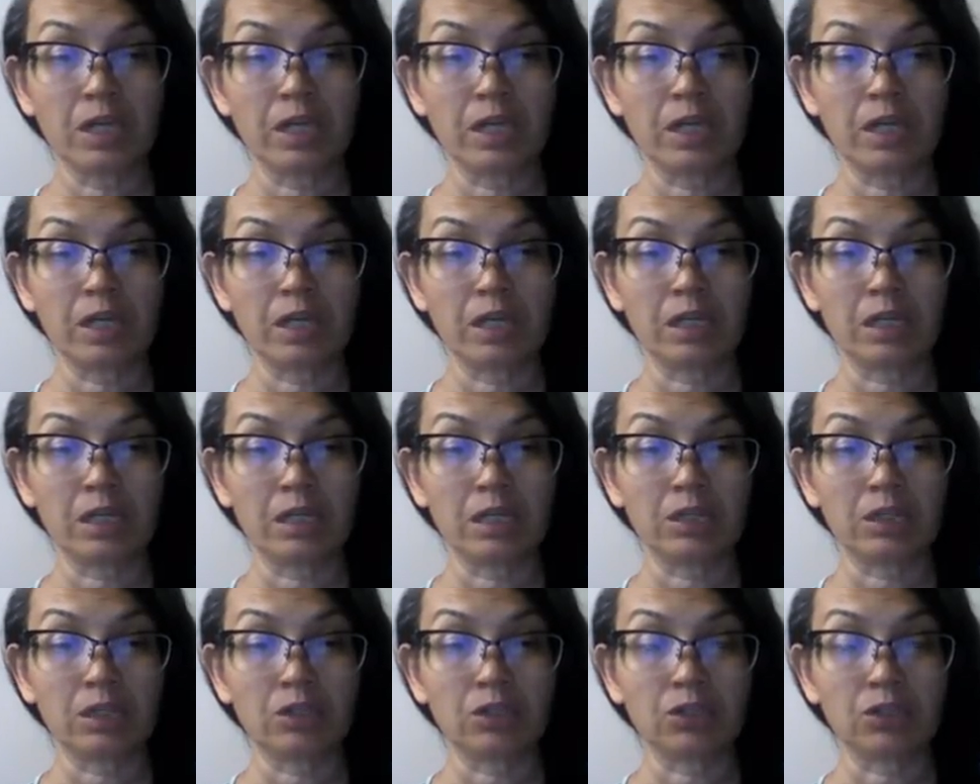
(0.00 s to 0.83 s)

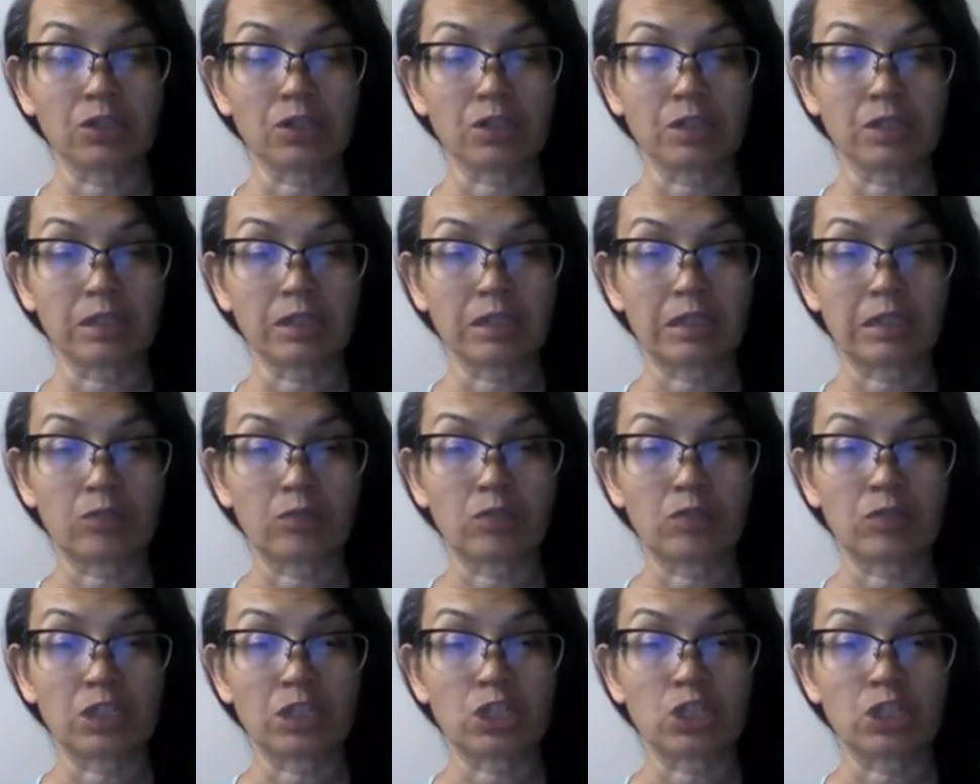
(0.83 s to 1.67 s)
It looks like it
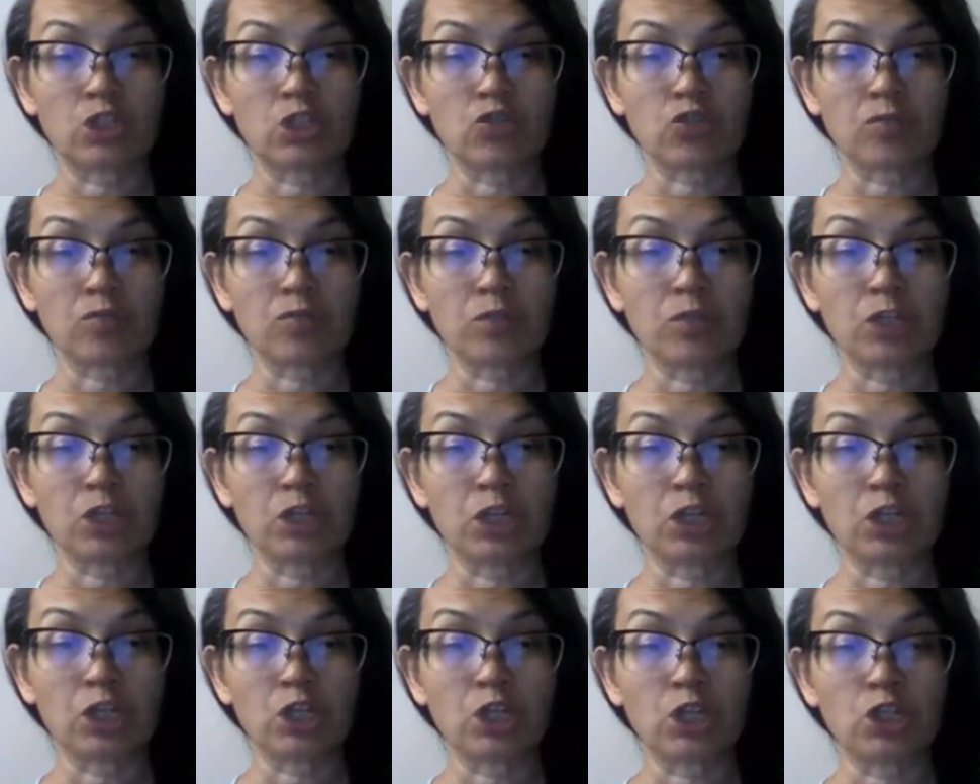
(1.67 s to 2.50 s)
was
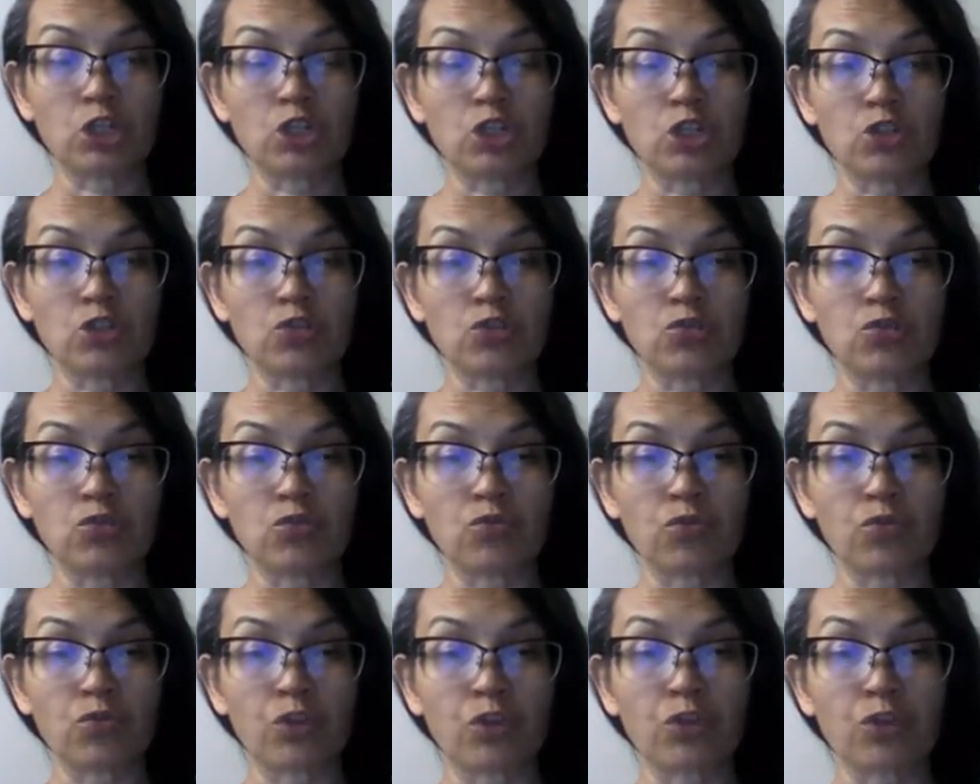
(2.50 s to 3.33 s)
distributed
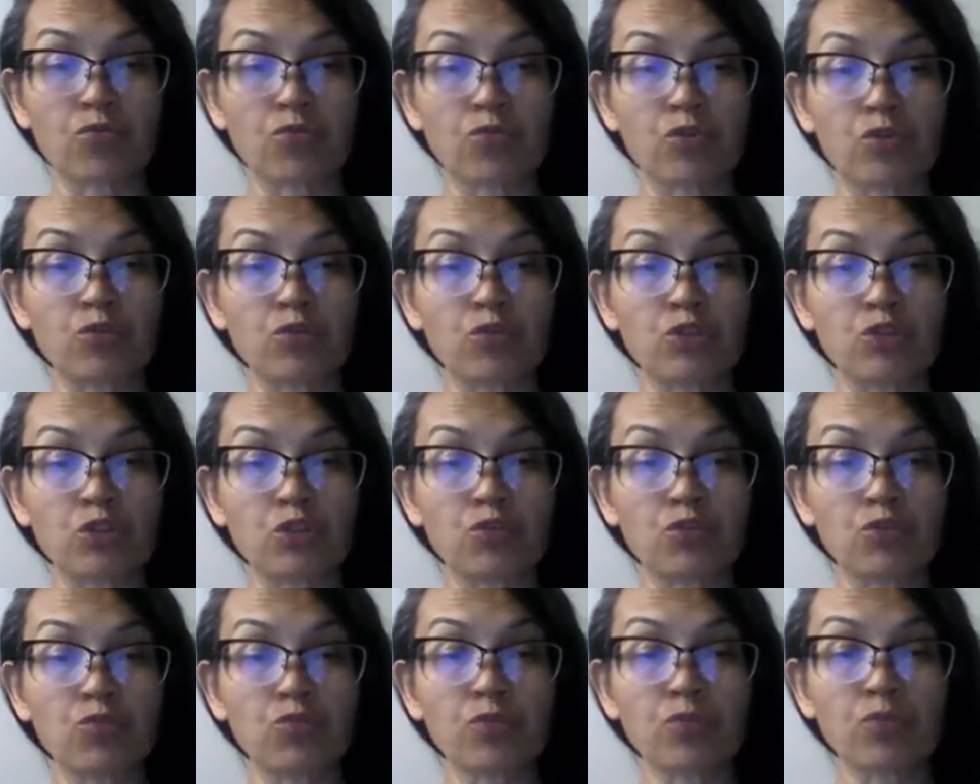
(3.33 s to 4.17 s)
to through
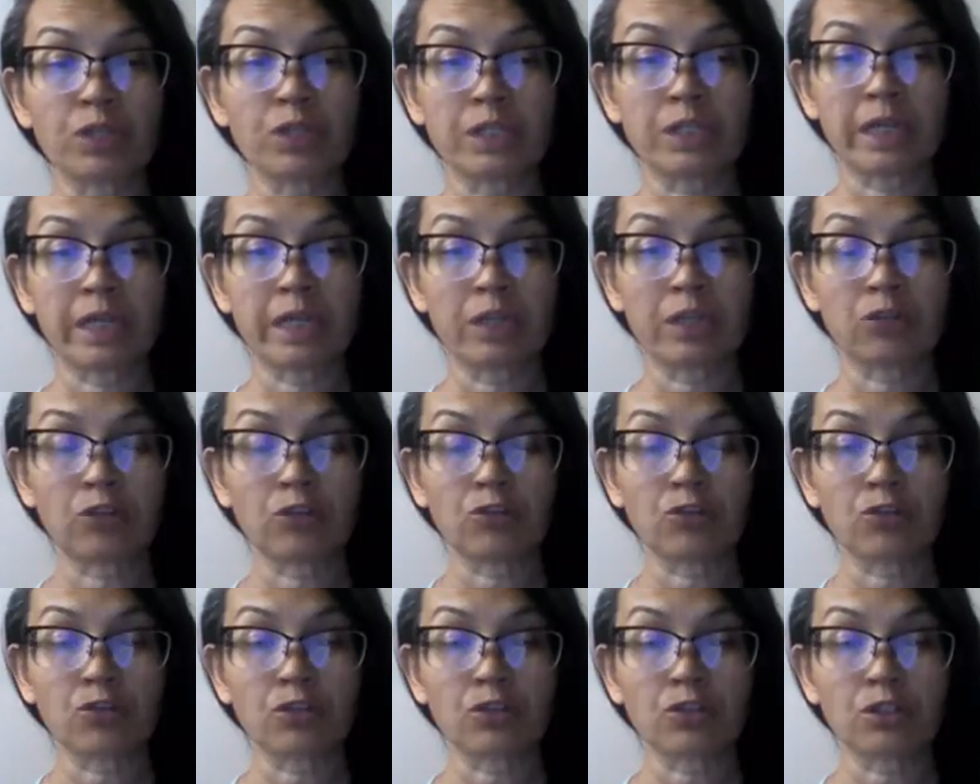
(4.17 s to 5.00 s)
two
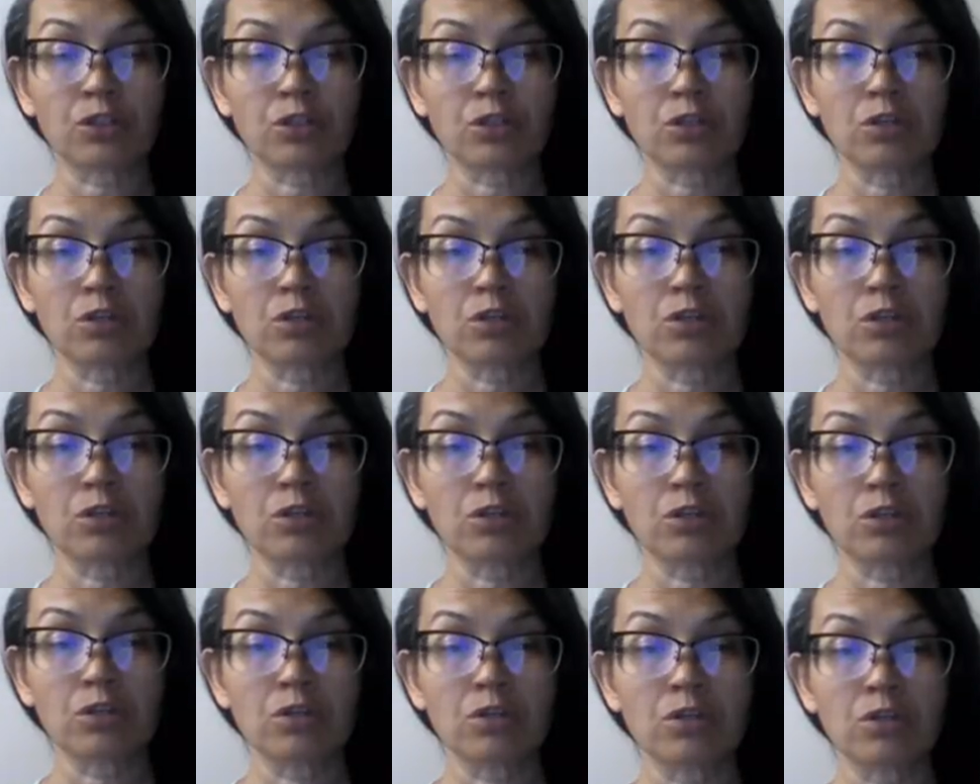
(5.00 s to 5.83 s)
retailers
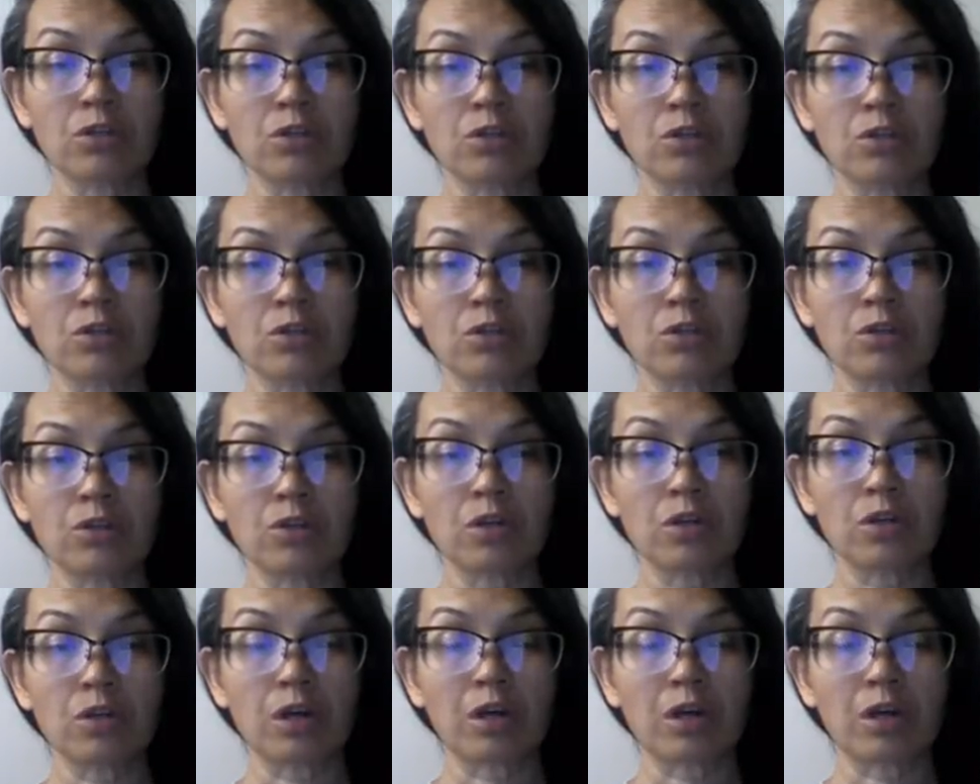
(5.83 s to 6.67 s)

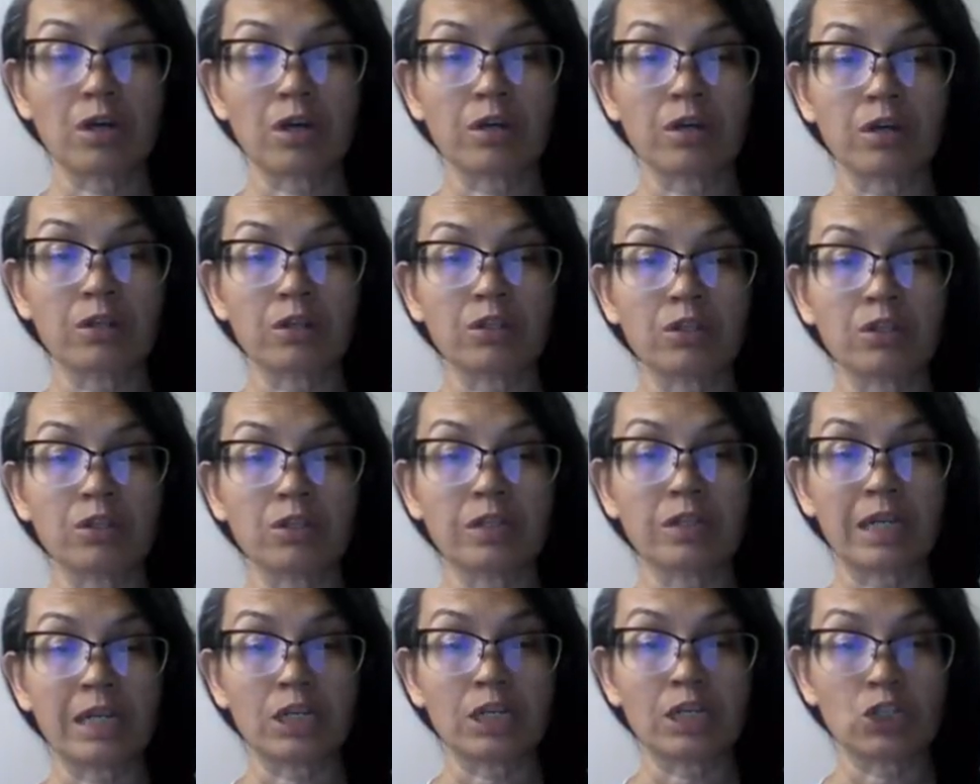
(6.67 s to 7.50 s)
uh,
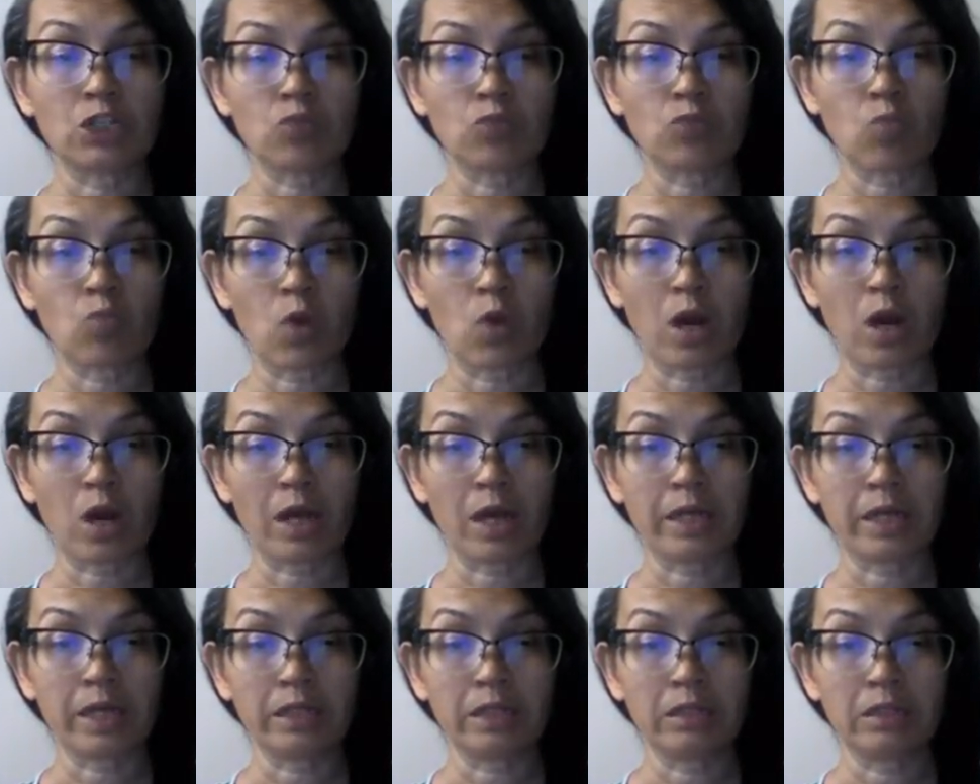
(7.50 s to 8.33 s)

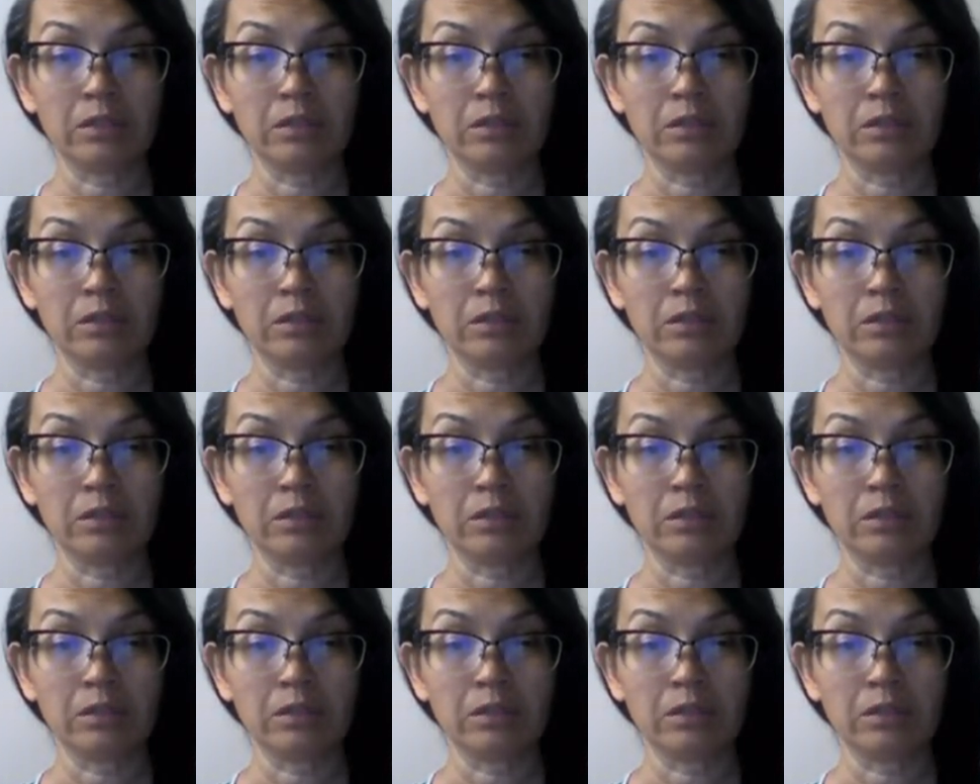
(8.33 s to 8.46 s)
nationwide,